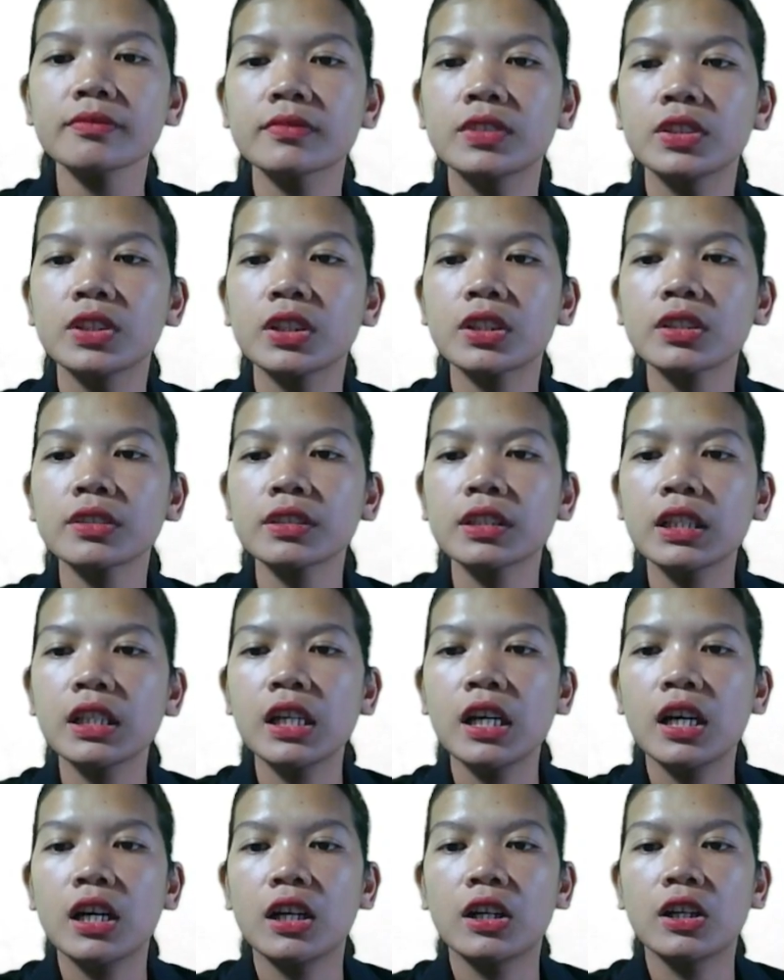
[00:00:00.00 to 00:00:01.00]
no,
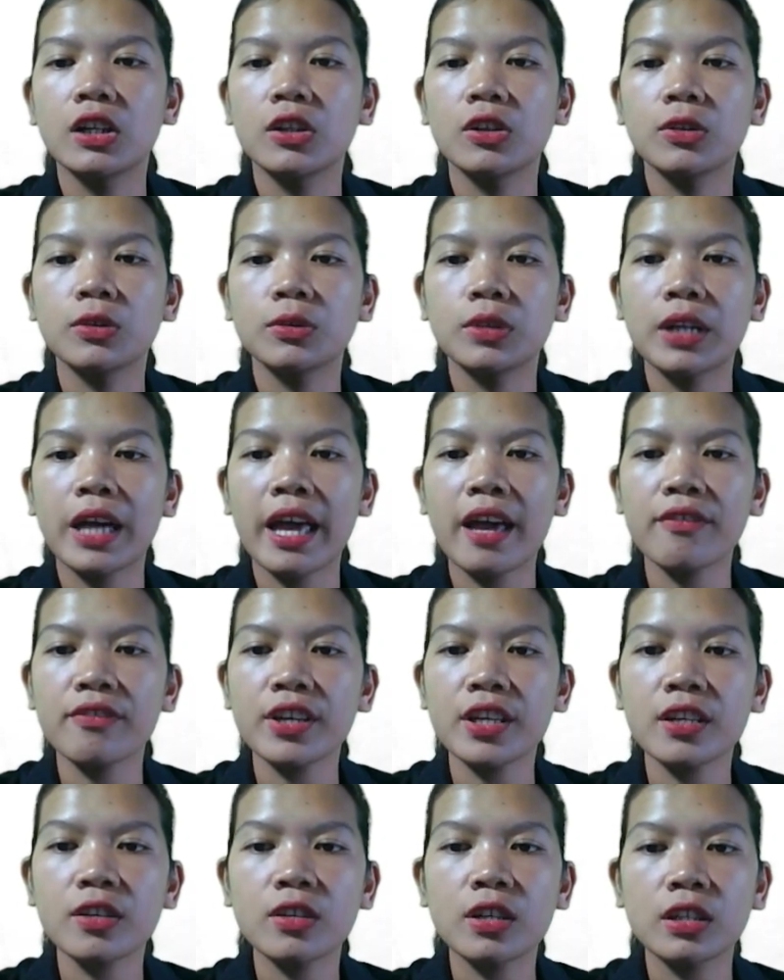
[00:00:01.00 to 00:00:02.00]
or
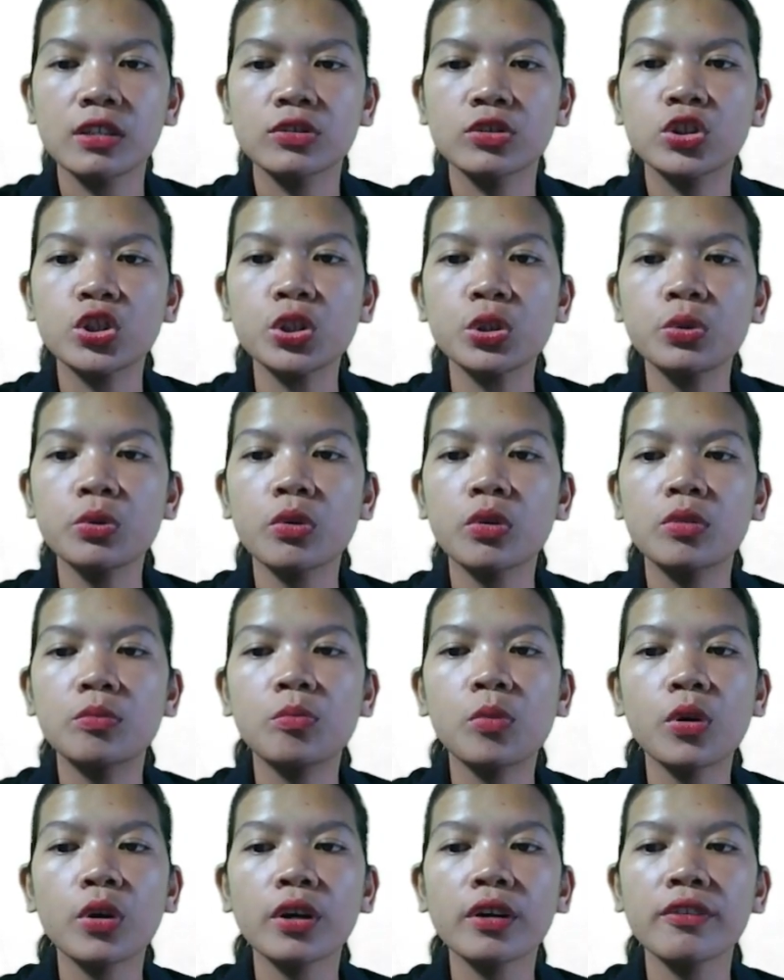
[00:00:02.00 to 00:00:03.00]
having two or
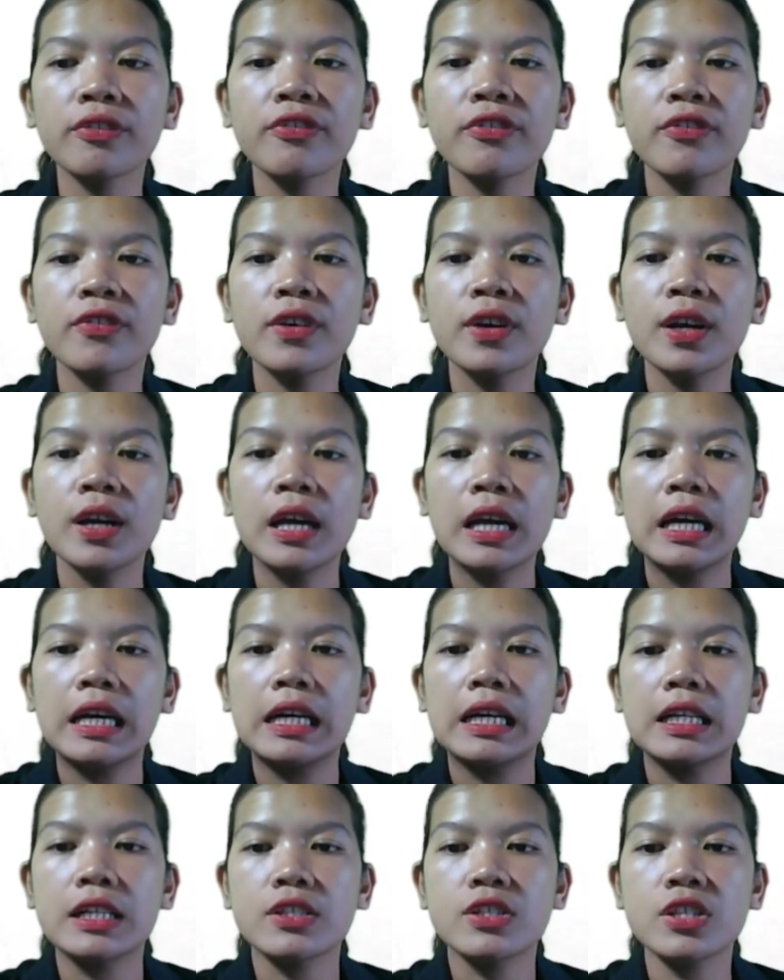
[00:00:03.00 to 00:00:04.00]
more
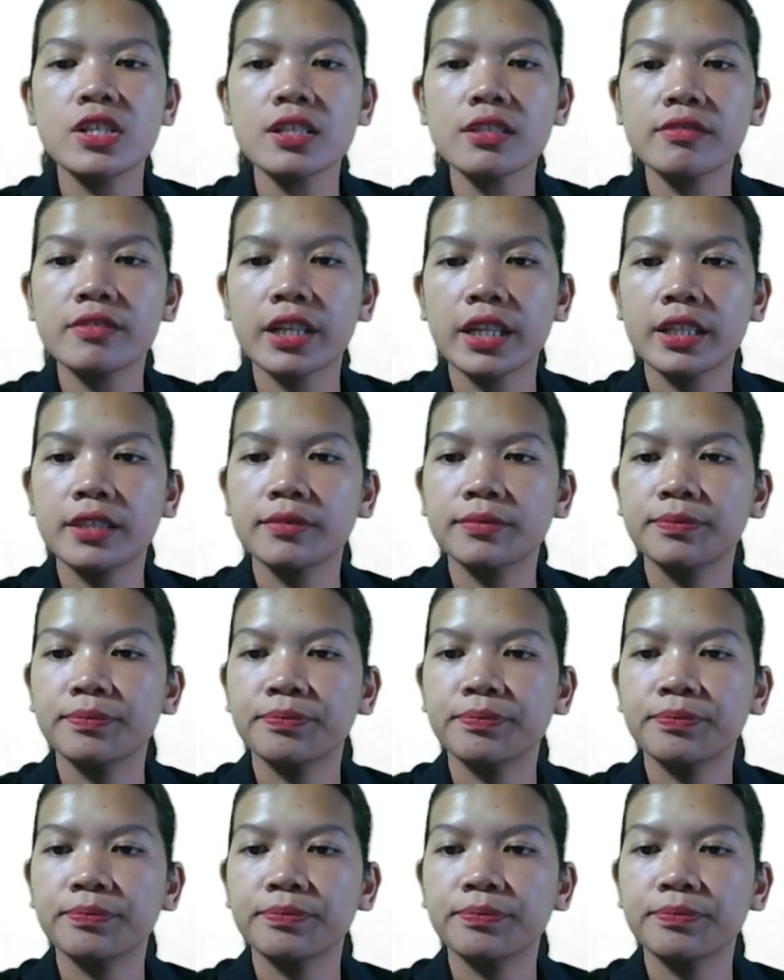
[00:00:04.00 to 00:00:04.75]
children,